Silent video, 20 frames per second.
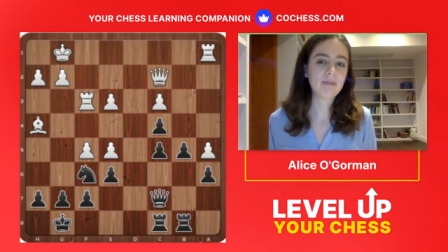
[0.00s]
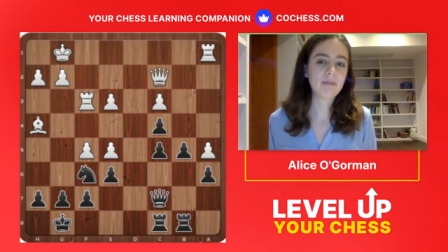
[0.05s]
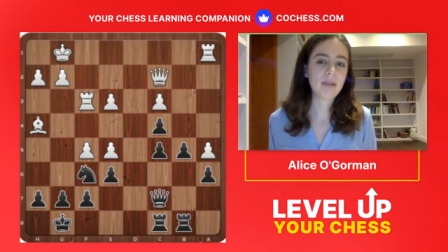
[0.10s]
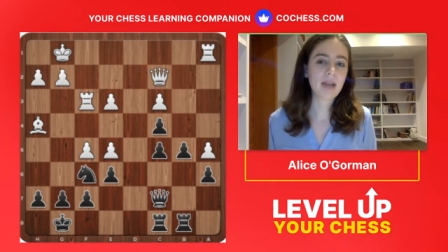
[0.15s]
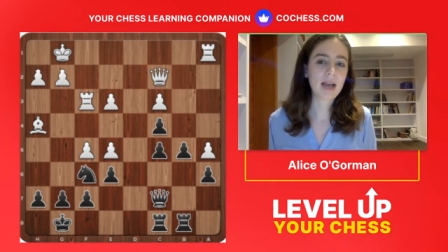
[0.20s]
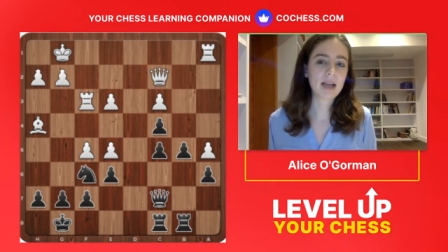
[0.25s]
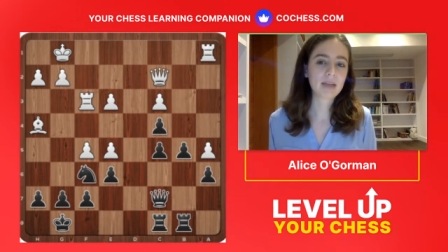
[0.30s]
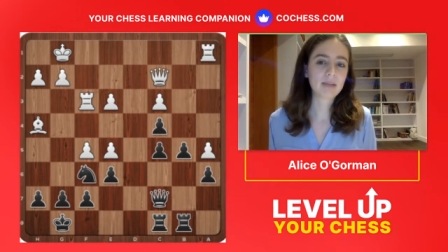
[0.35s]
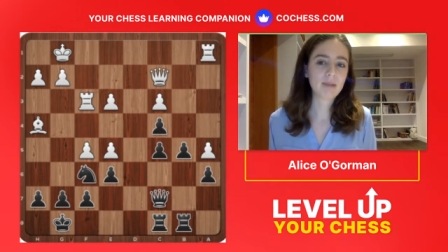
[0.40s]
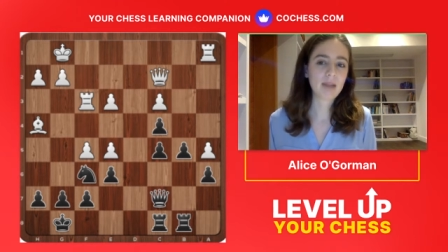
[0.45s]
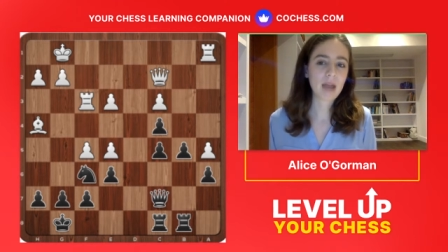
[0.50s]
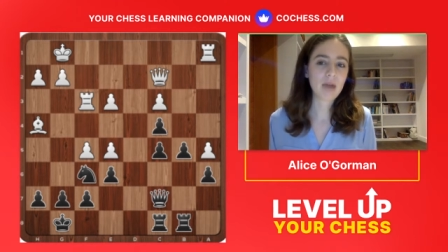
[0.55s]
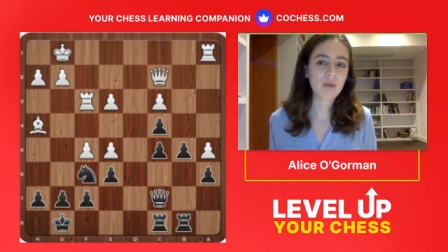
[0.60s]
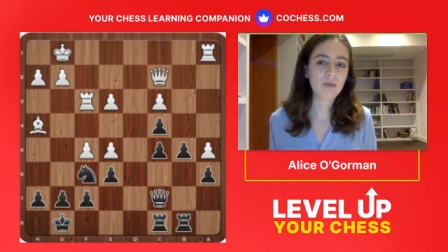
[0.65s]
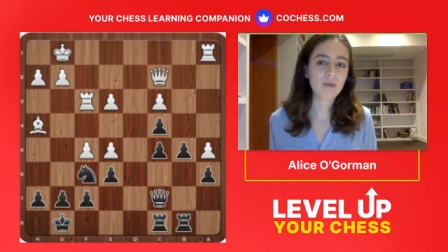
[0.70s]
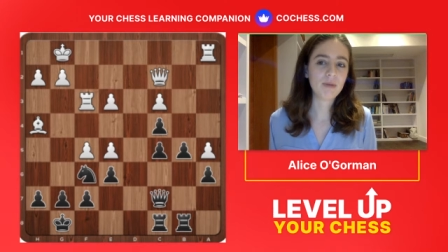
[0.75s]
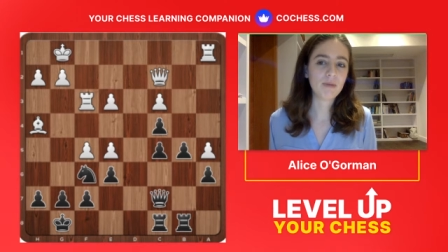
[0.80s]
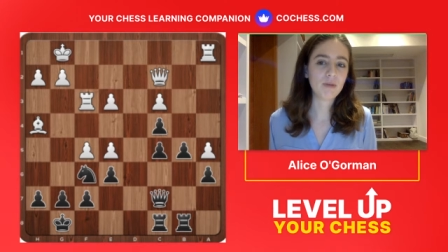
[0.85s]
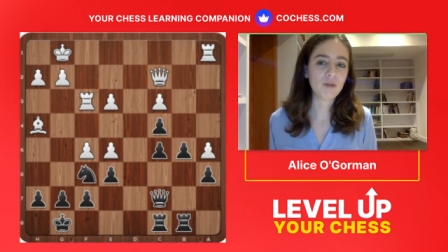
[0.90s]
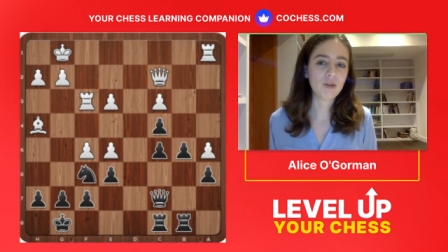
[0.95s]
Black's play would
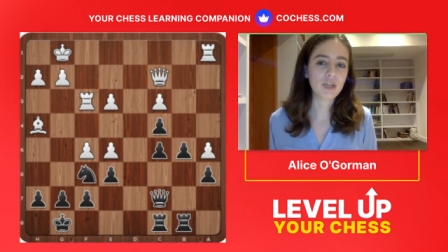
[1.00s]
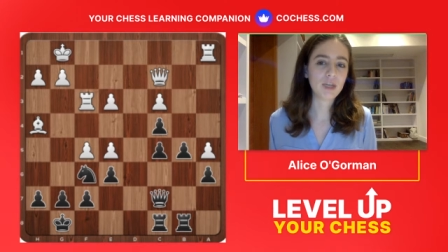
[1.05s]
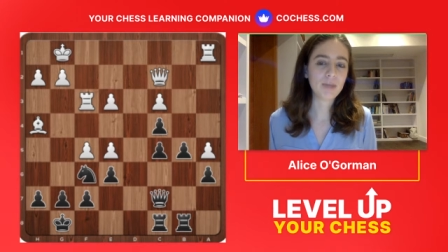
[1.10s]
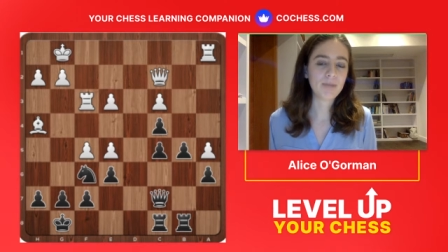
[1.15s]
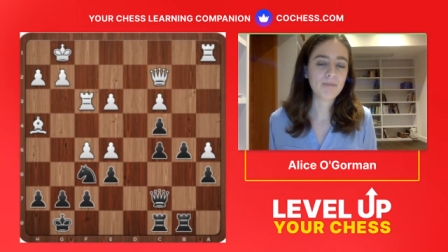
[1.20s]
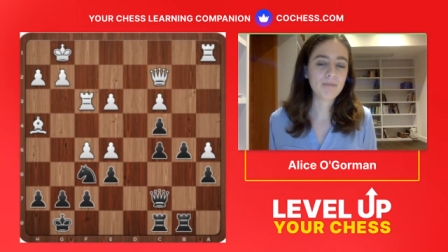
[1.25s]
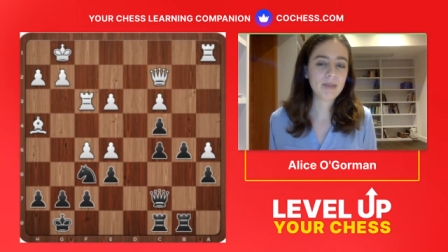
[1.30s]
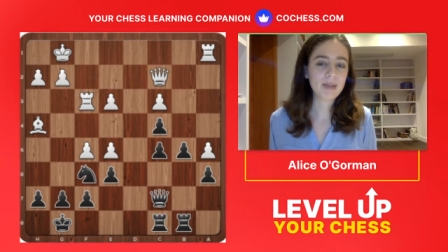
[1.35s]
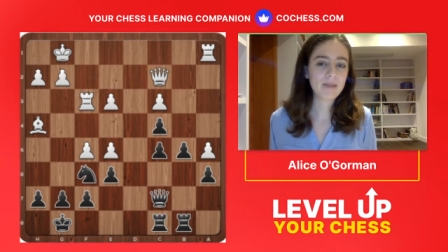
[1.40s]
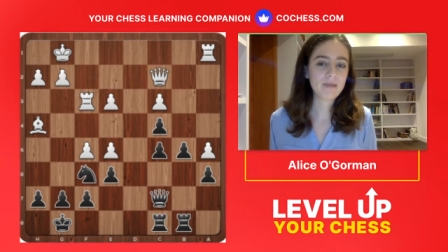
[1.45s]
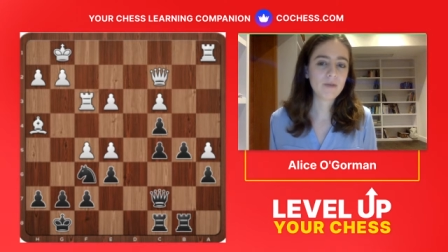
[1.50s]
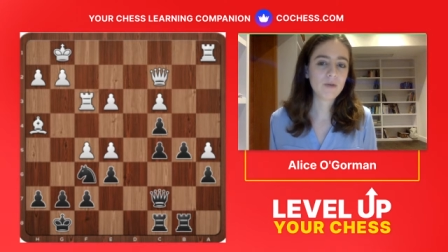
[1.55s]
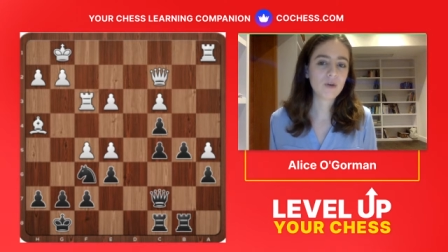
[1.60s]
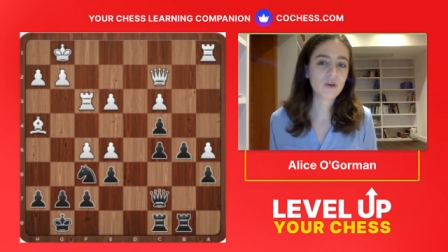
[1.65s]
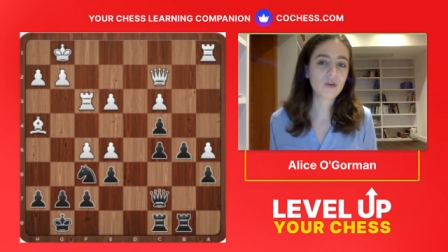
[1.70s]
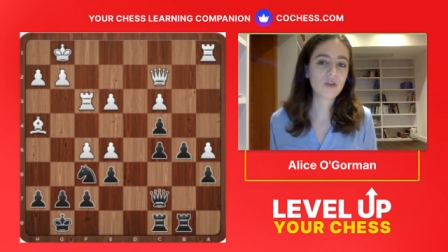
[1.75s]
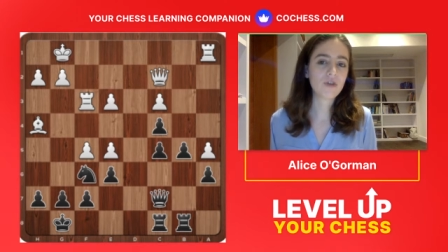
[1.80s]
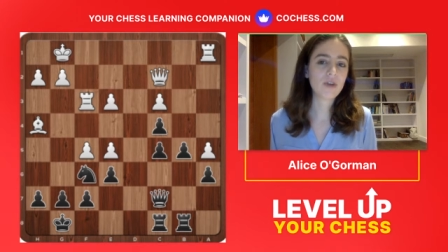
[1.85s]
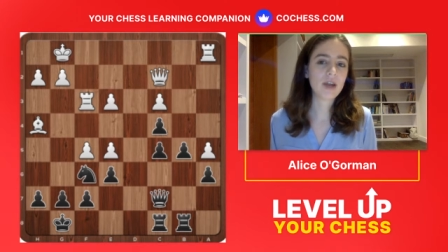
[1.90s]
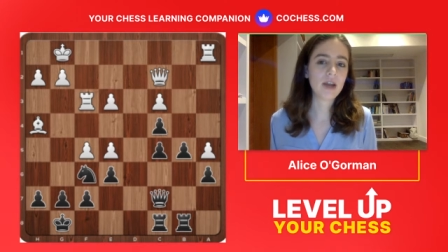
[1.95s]
be pushing b4,
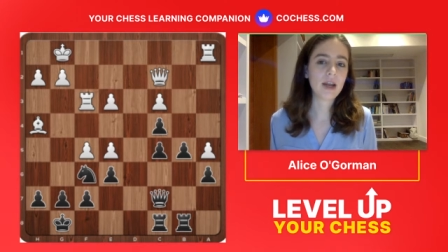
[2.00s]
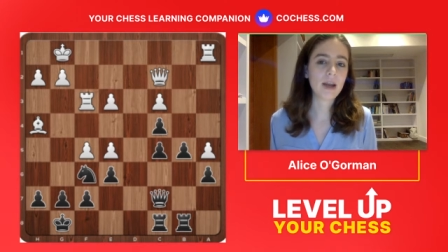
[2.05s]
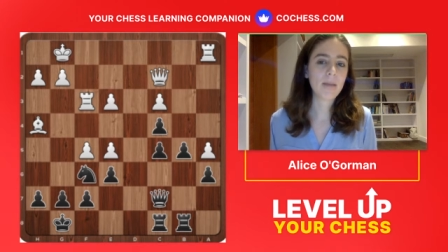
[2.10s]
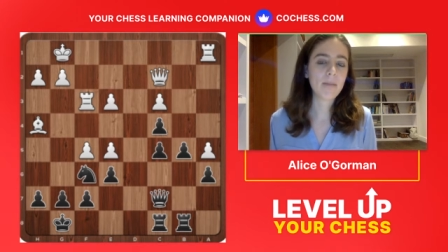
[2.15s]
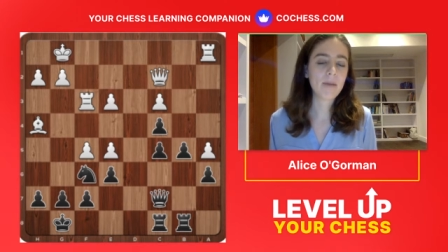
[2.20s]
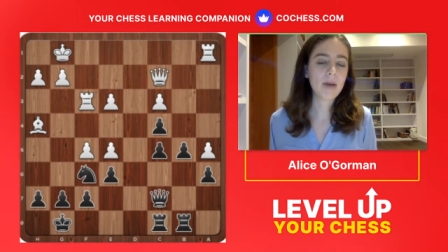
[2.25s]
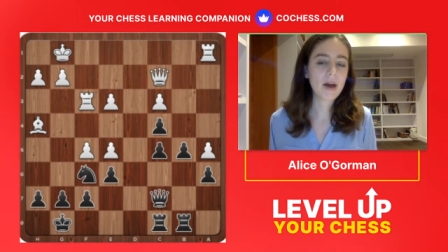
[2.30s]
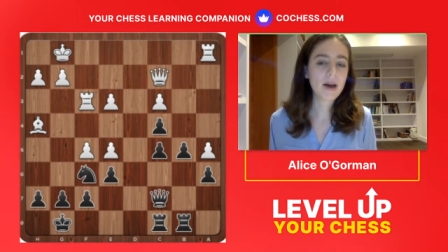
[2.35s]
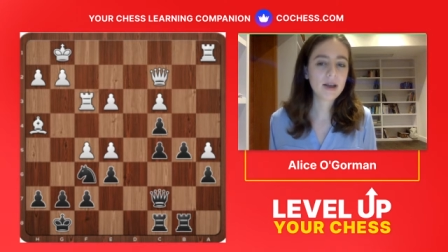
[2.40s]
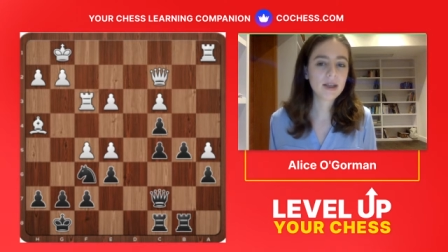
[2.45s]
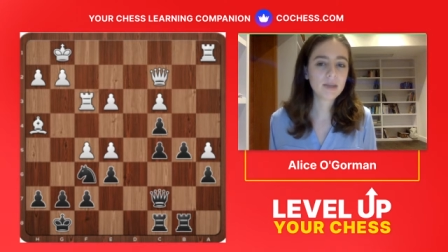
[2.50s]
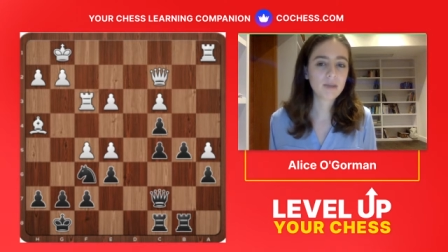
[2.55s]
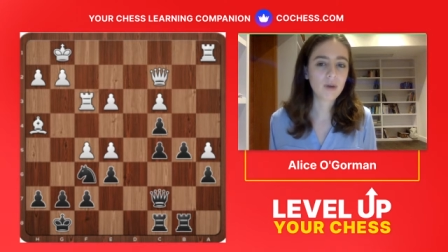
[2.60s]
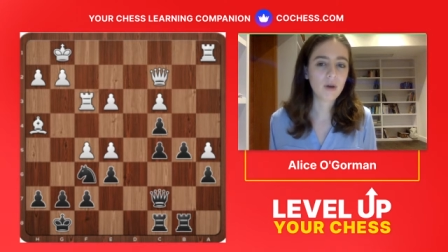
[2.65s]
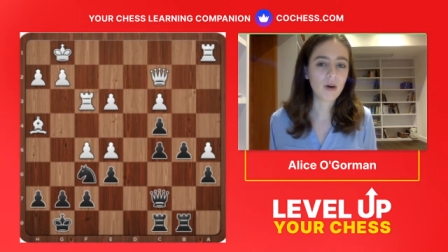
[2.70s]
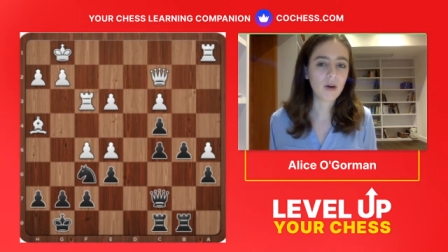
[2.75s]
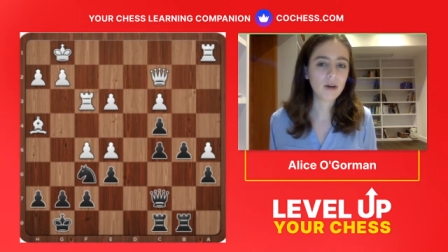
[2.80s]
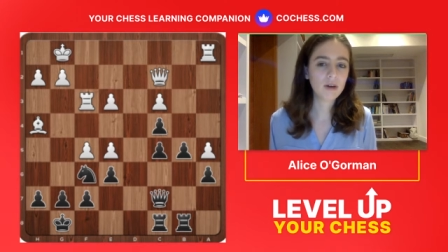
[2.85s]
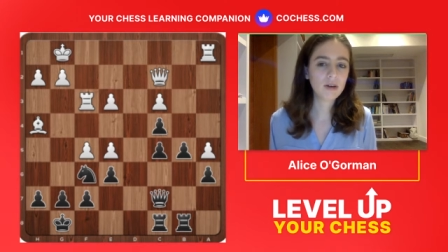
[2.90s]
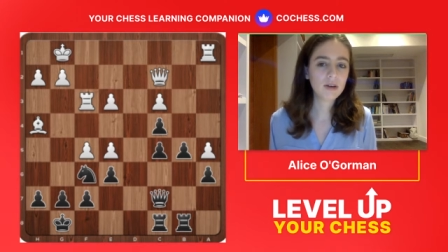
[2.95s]
creating a pass
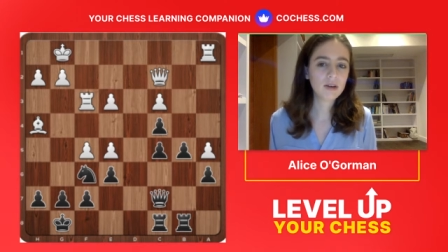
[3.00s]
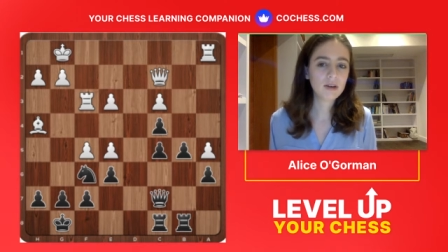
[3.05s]
pawn.